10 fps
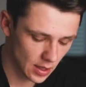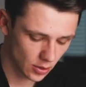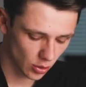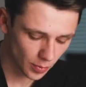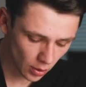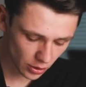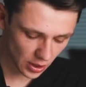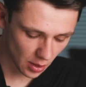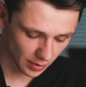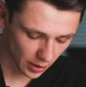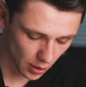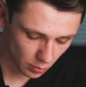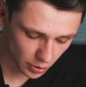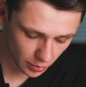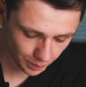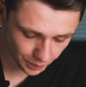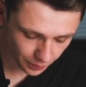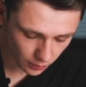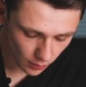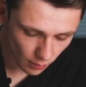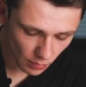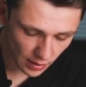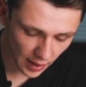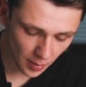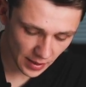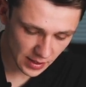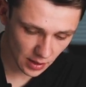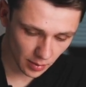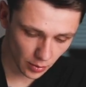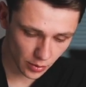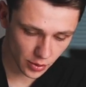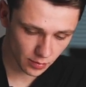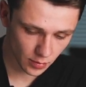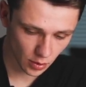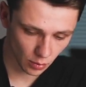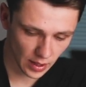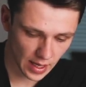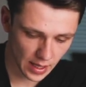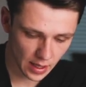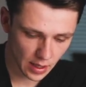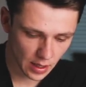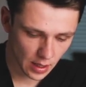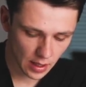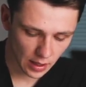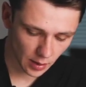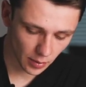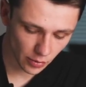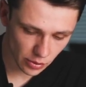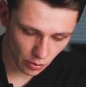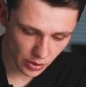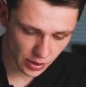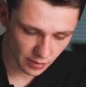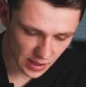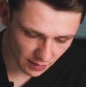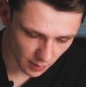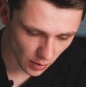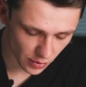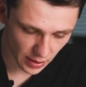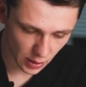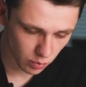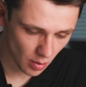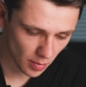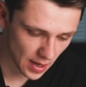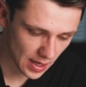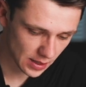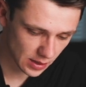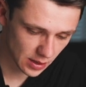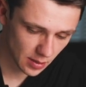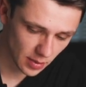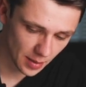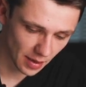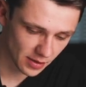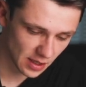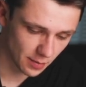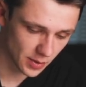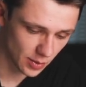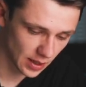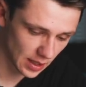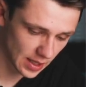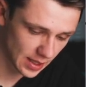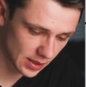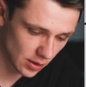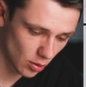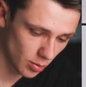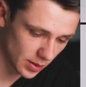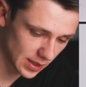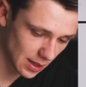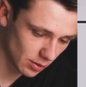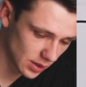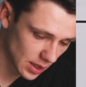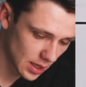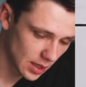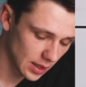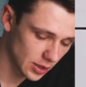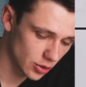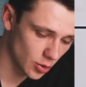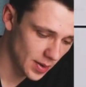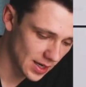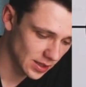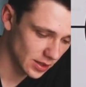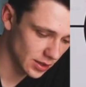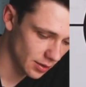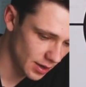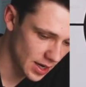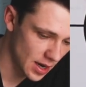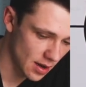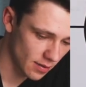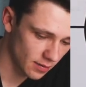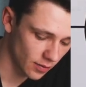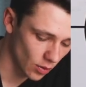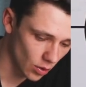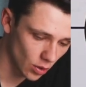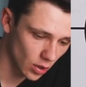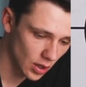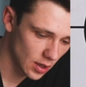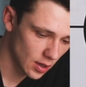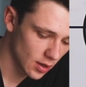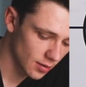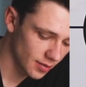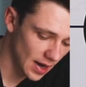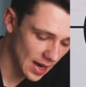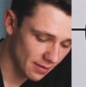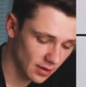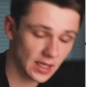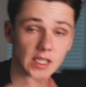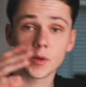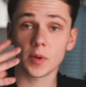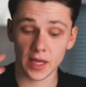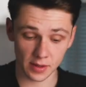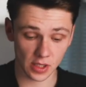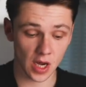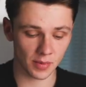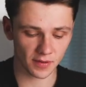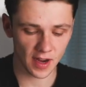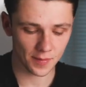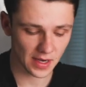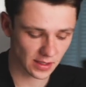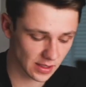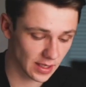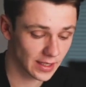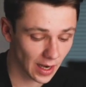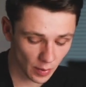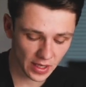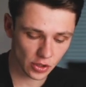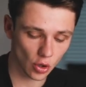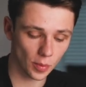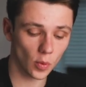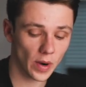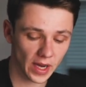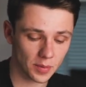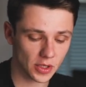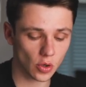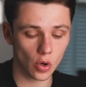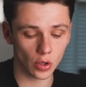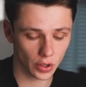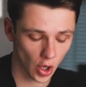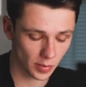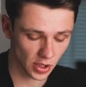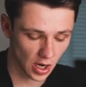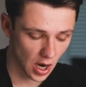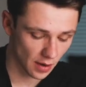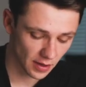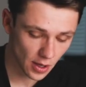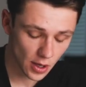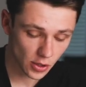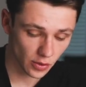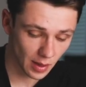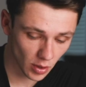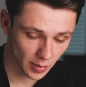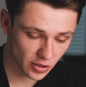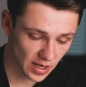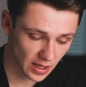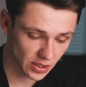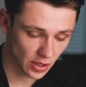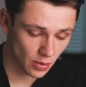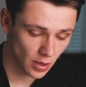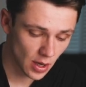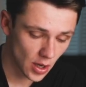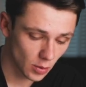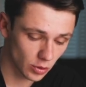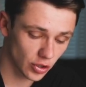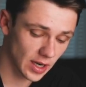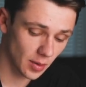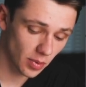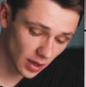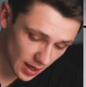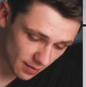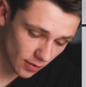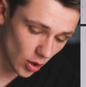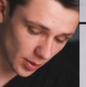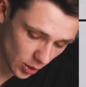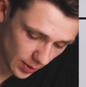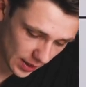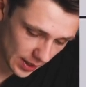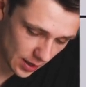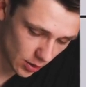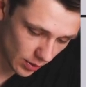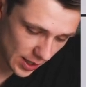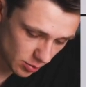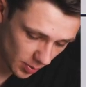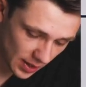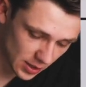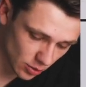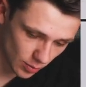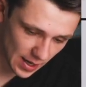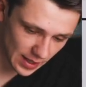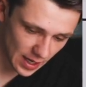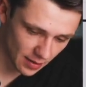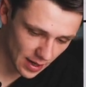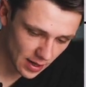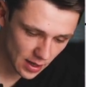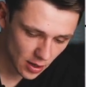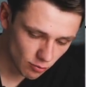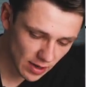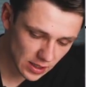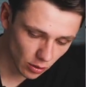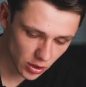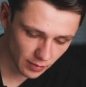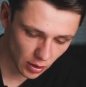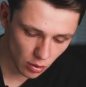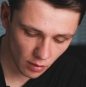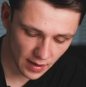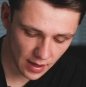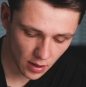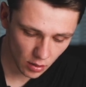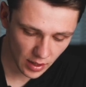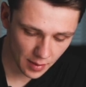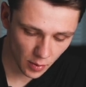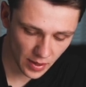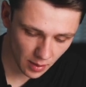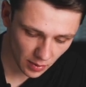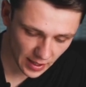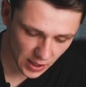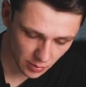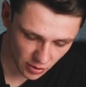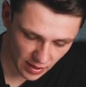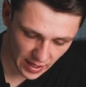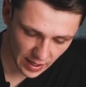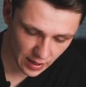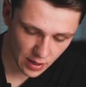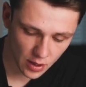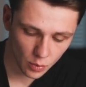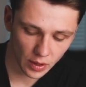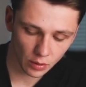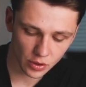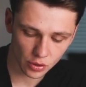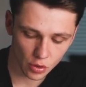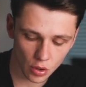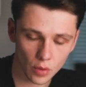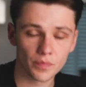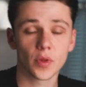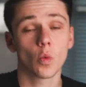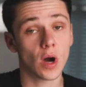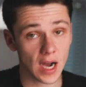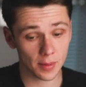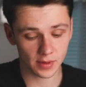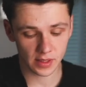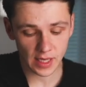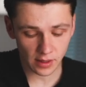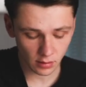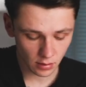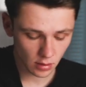So ball will start with the coach, they'll play into the Blues, okay, and the Blues looking to receive the ball, so there's 1 pass, player might receive between the lines, opens out, there's 2 passes, 3, 4, 5, let's say we're playing starting with 5 passes, now we can score, but where can we score? The opposite half. So then what are we trying to do? We're trying to play forward quickly, okay, so we play into a wide area, Reds look to recover, okay, but we can play into a striker, we look to score. What happens then?